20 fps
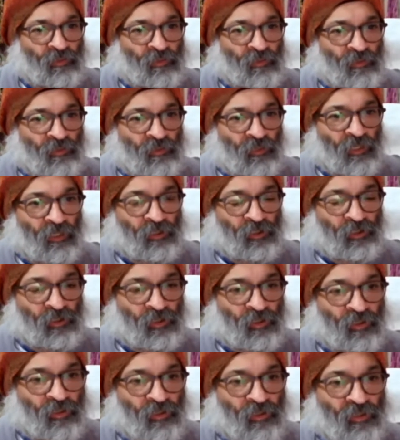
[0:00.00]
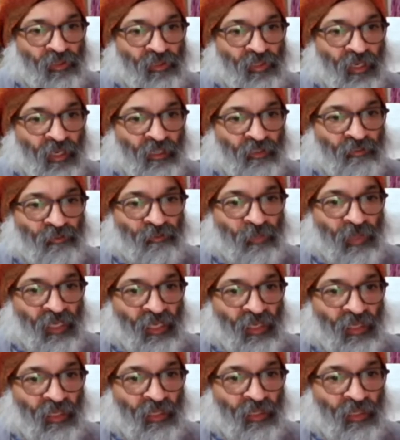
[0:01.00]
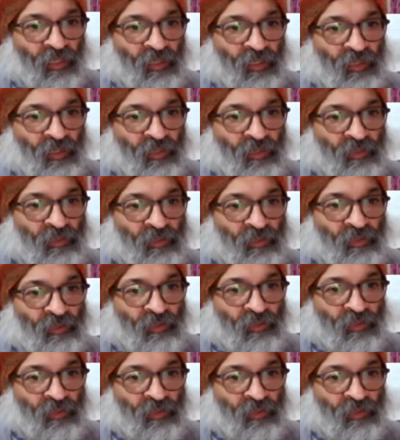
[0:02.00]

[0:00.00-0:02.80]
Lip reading: Tension on the drive band